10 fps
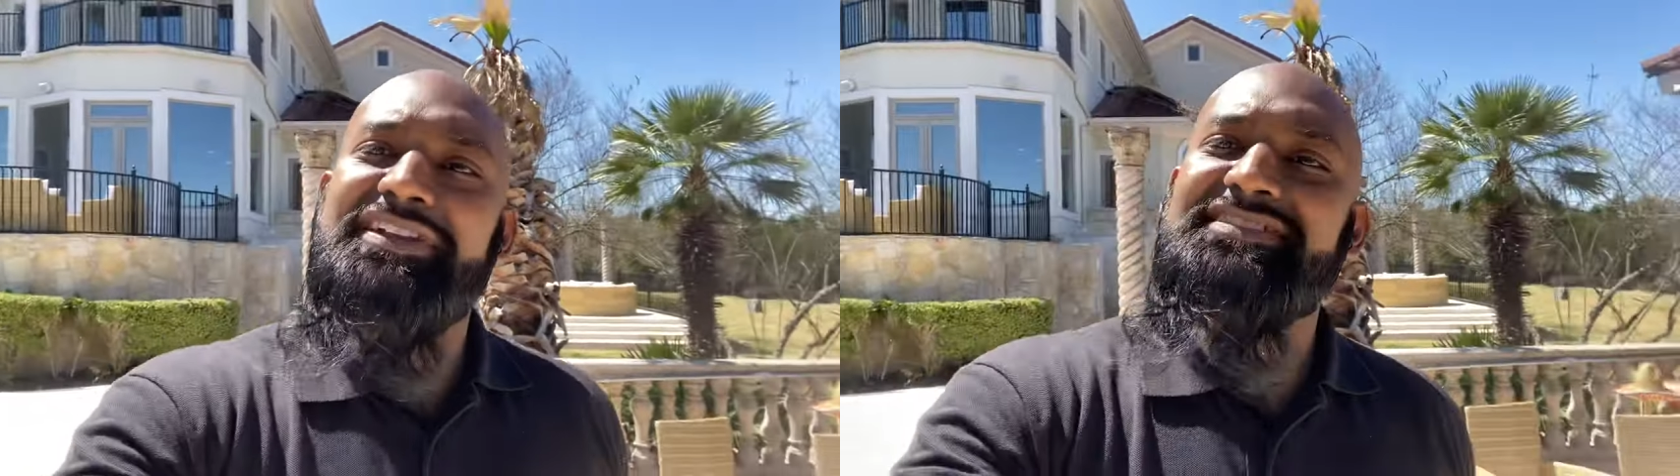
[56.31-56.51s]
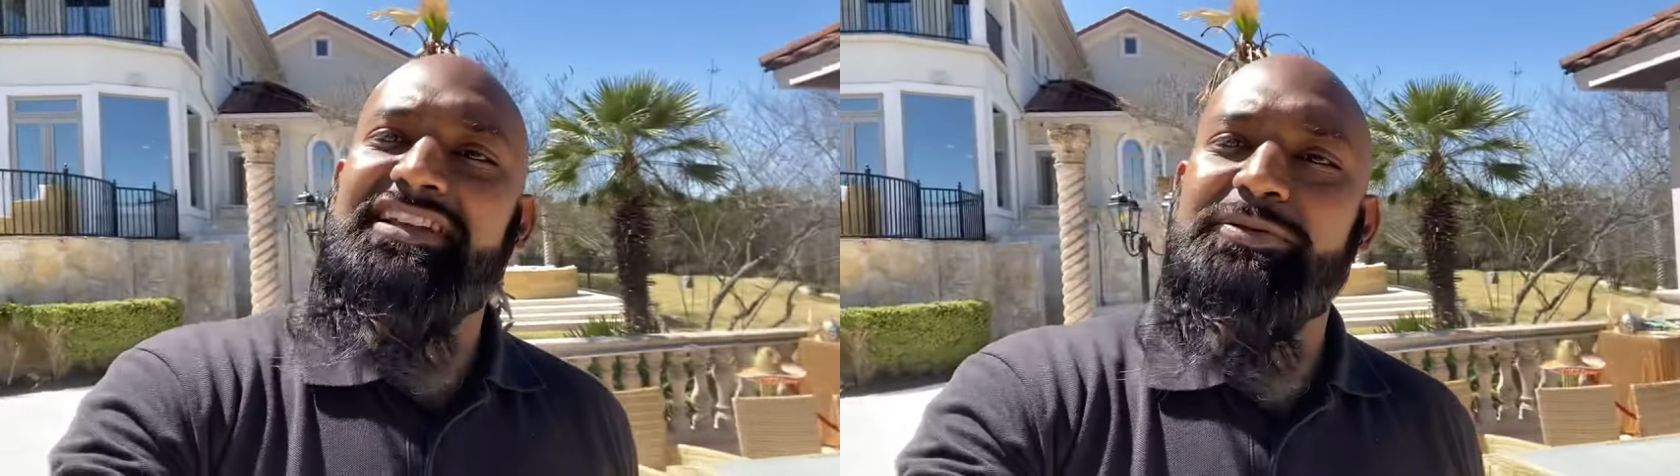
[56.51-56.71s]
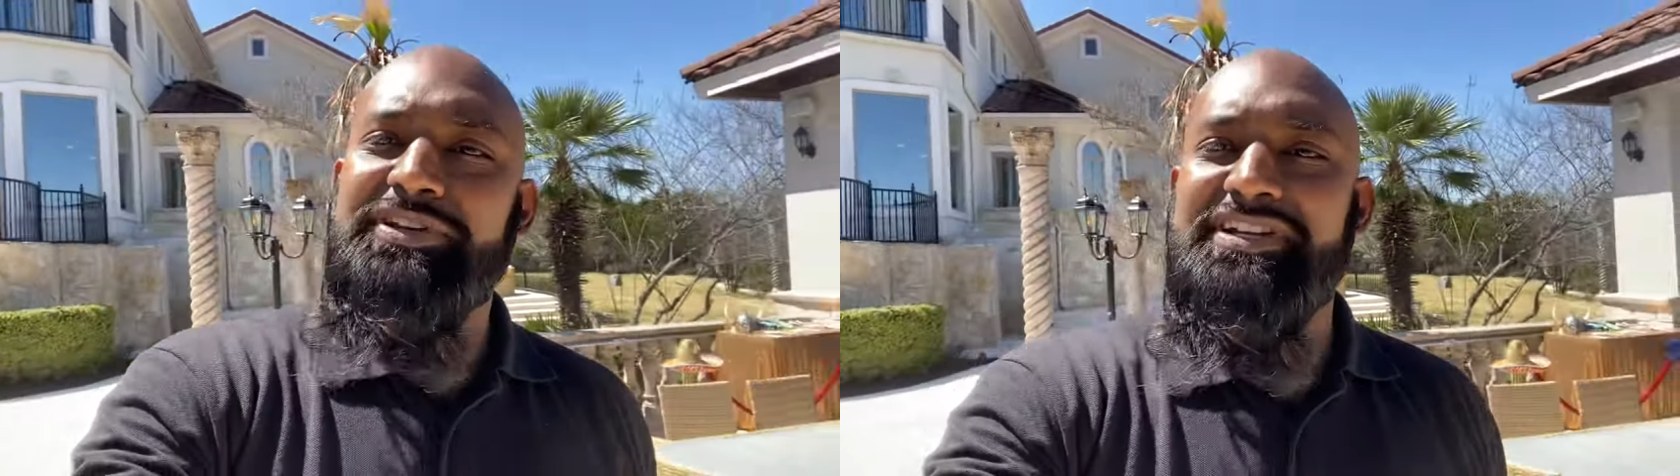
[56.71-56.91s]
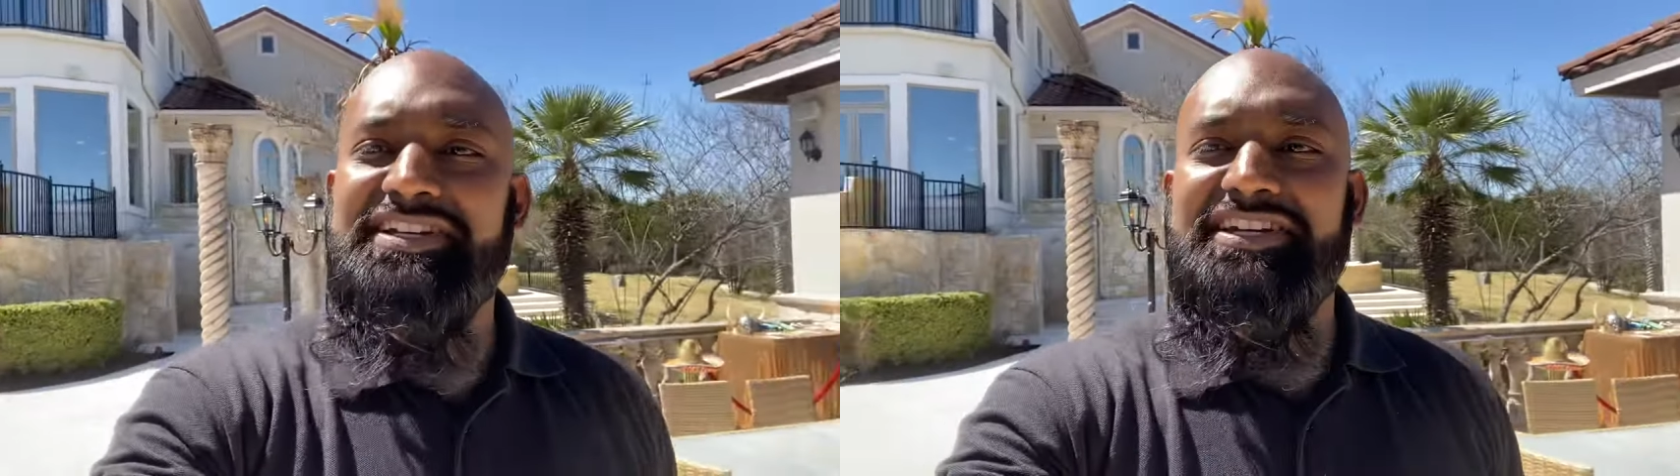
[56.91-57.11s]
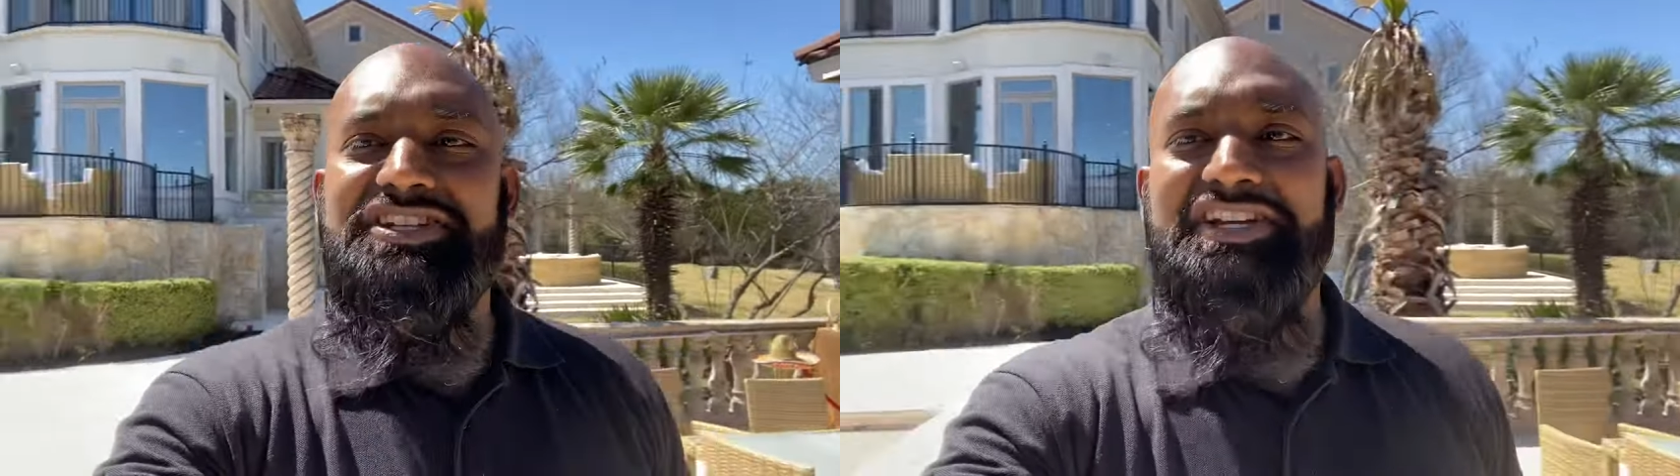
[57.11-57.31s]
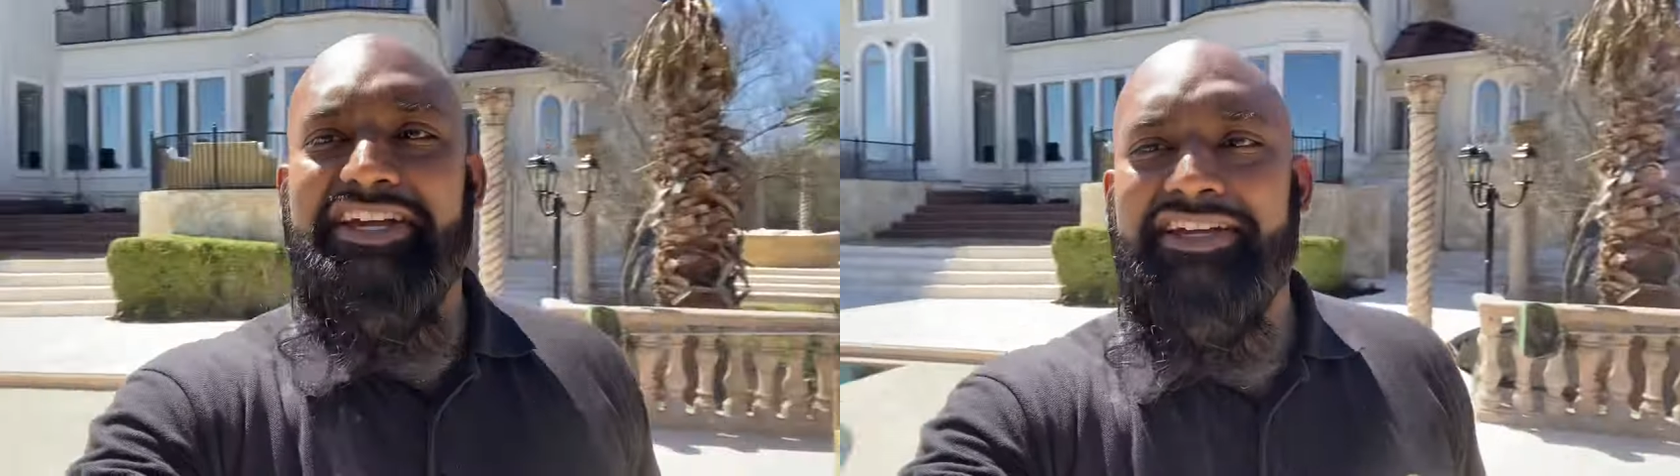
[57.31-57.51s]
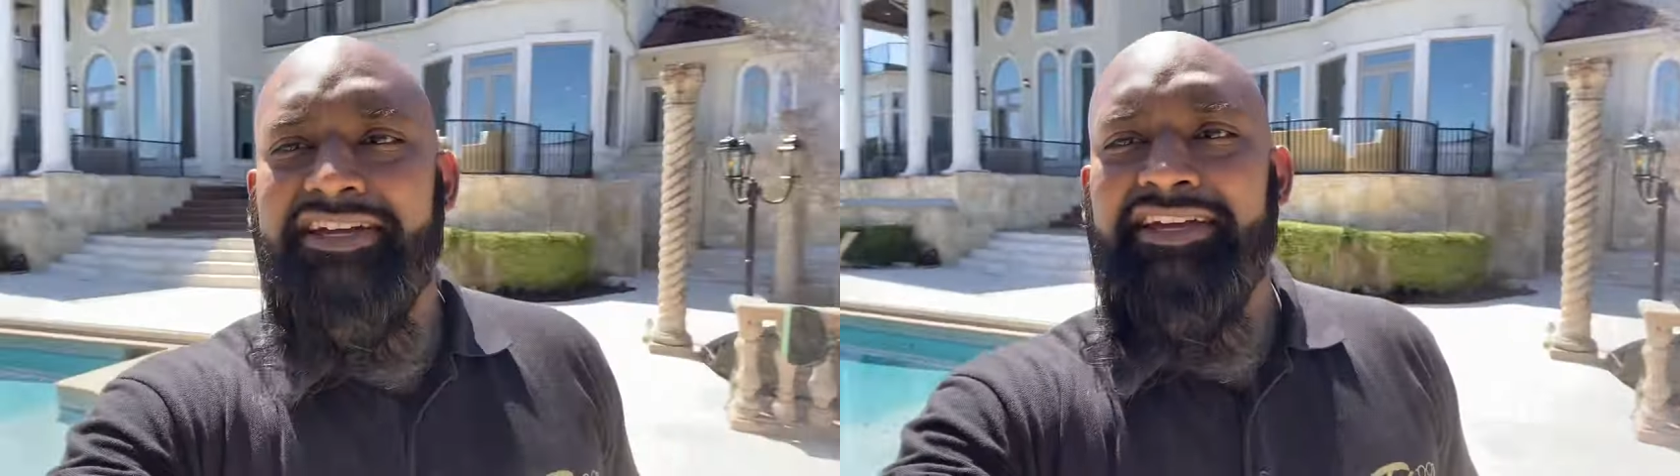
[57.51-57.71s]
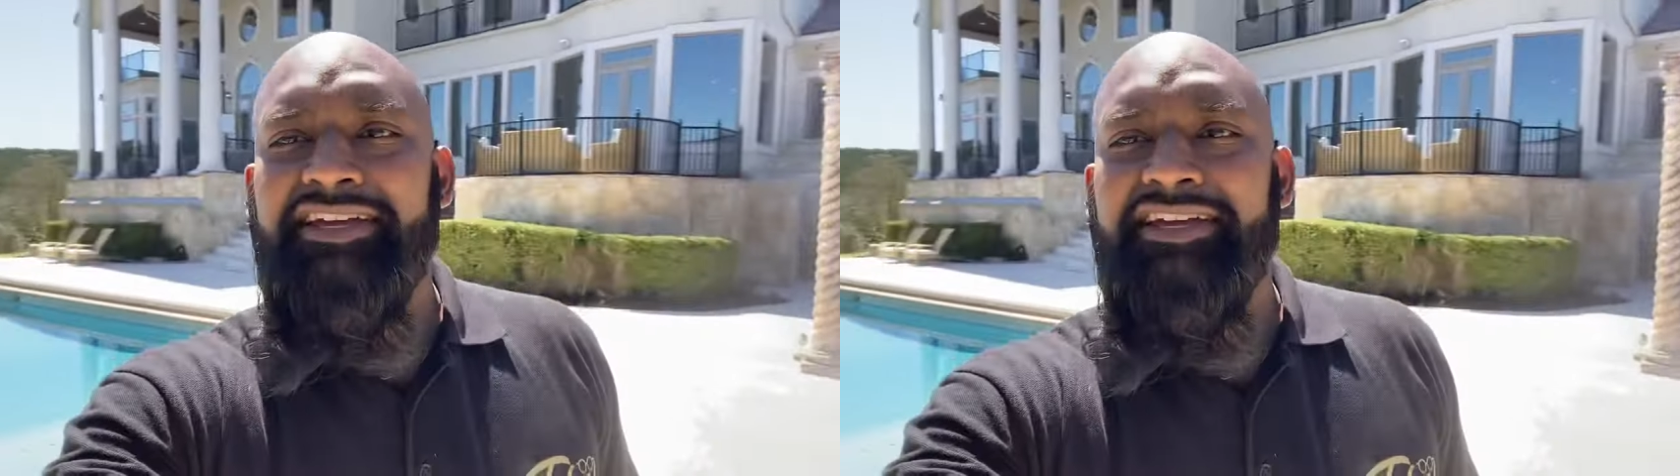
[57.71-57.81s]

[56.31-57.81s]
sell them on the DJ.